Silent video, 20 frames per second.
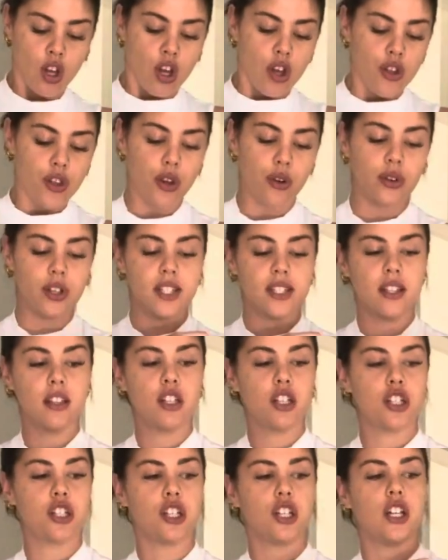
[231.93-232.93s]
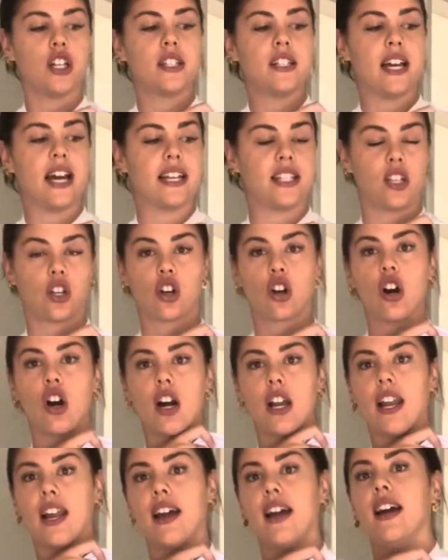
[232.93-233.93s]
the reason the shirt has a
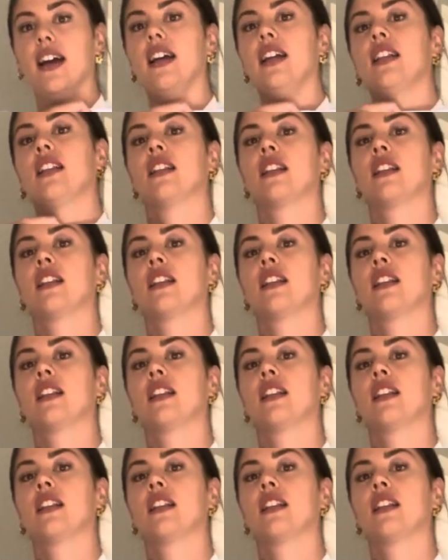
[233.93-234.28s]
collar,